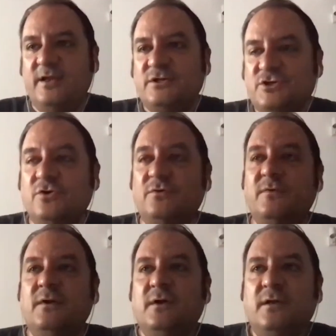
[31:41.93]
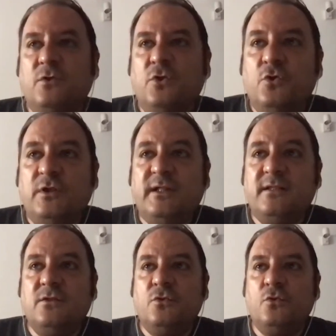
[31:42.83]
So you
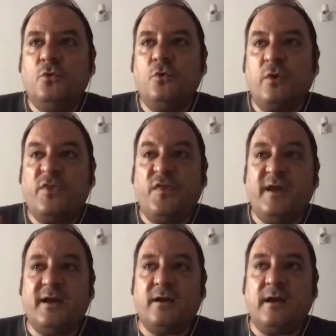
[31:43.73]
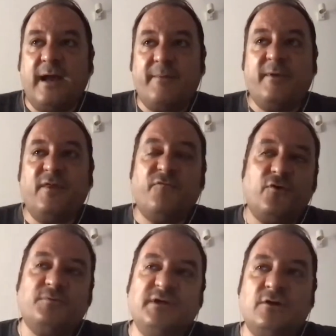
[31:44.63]
need to rethink everything
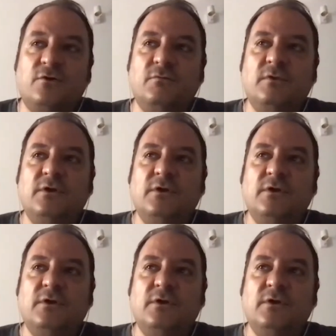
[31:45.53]
from zero.